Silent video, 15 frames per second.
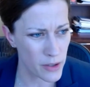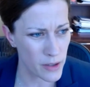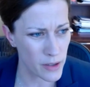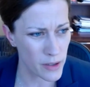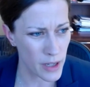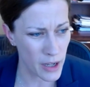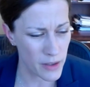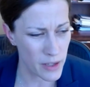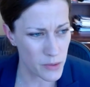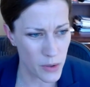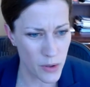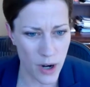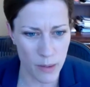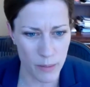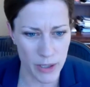these
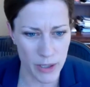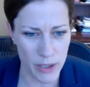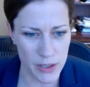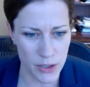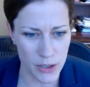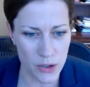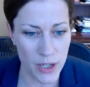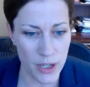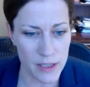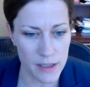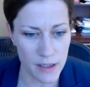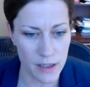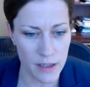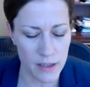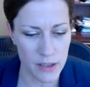requirements are translated
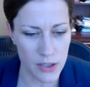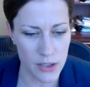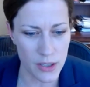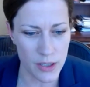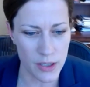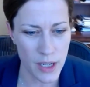into